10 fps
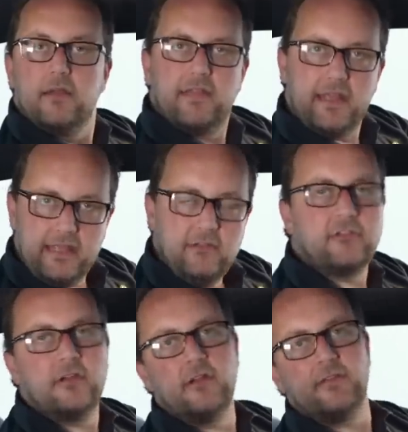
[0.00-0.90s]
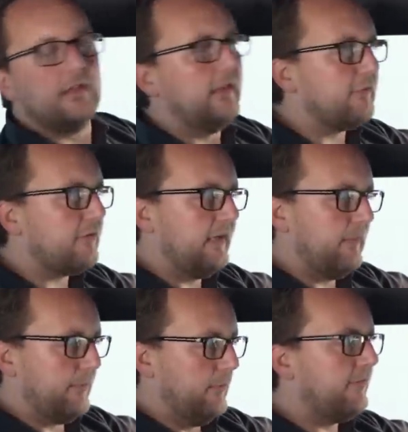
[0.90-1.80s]
the engine, the
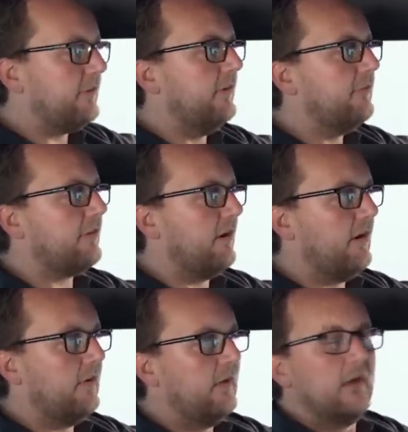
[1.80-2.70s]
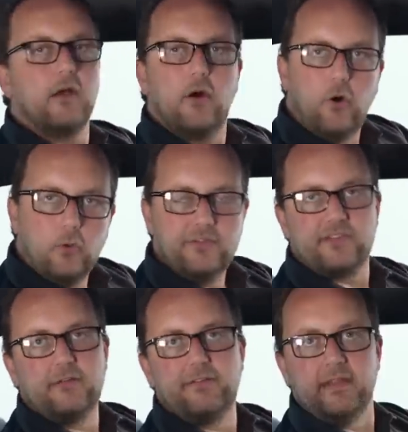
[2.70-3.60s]
electronic boost control, all the
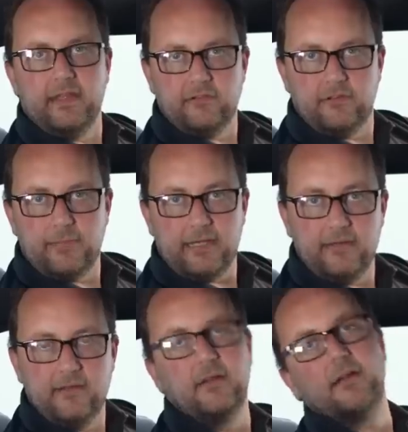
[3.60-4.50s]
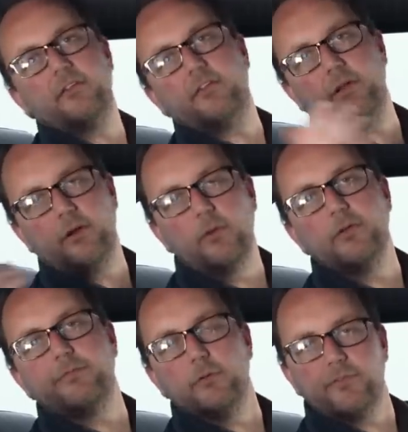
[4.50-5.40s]
stuff in the engine bay. It's doing all
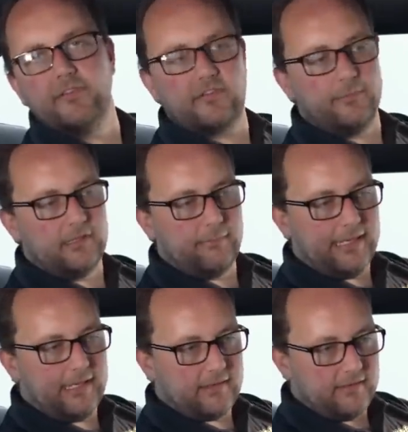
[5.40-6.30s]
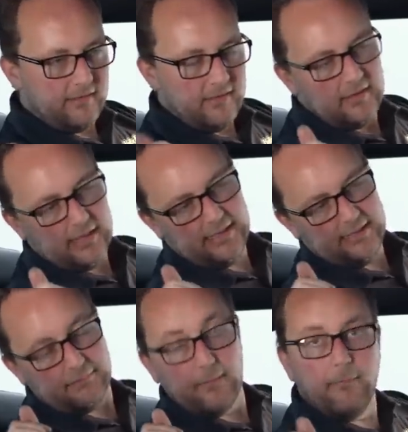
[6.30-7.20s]
the fuel system in the back.
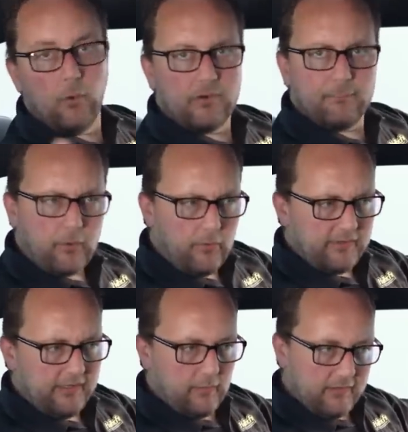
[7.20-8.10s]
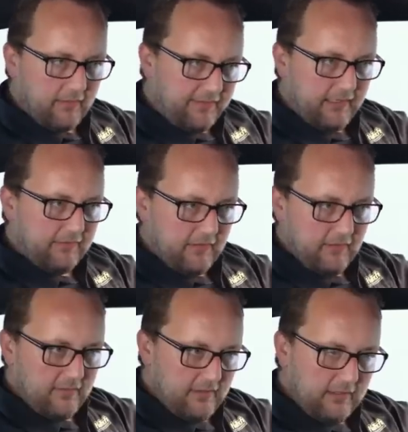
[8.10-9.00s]
More importantly, one of the things
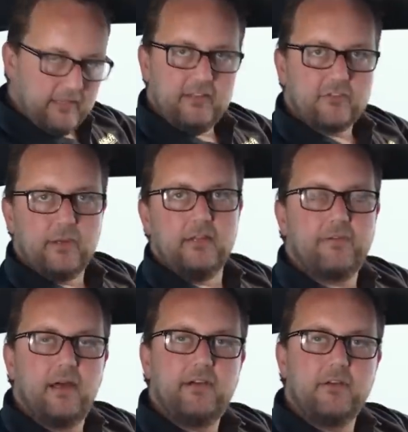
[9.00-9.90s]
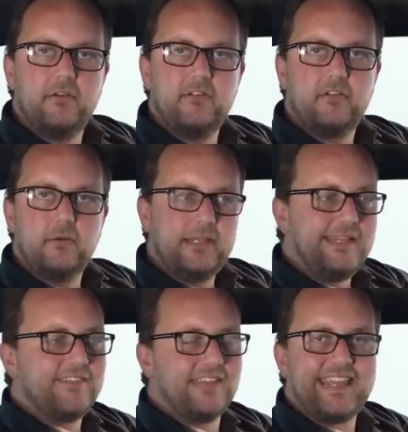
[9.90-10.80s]
that the Elite 2500 is doing
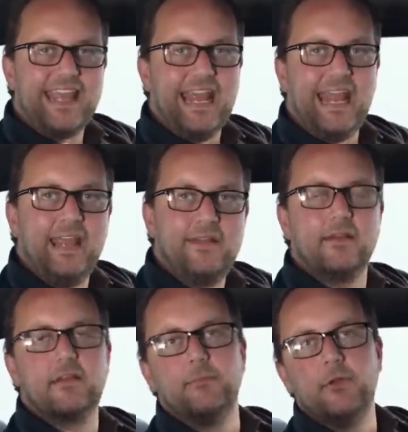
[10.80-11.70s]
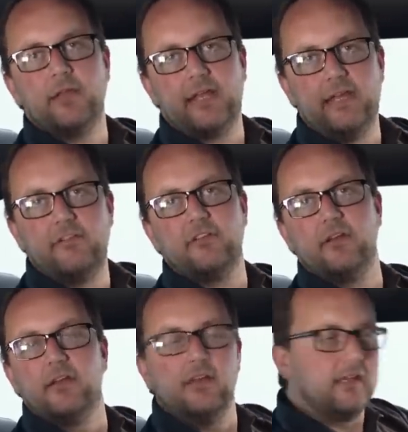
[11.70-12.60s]
is the CAN
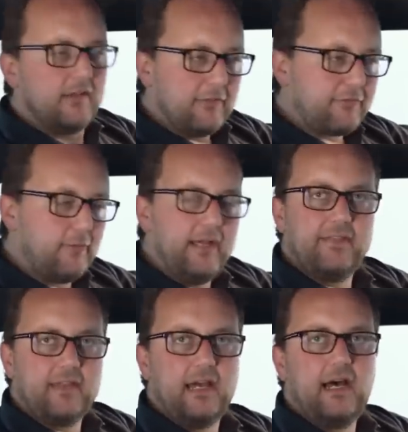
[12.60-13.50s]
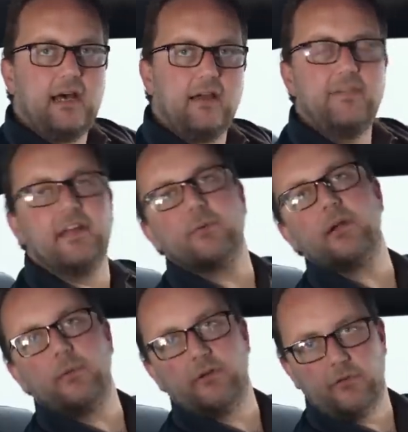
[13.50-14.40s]
communication throughout the car, and that's
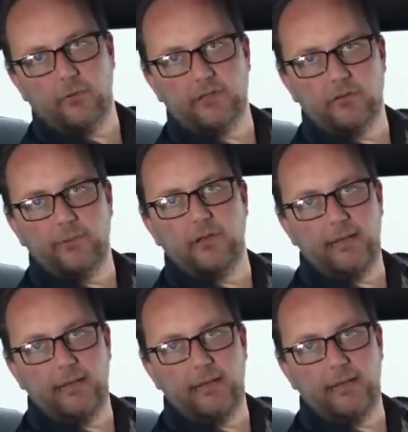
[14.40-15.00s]
what I want to talk a little bit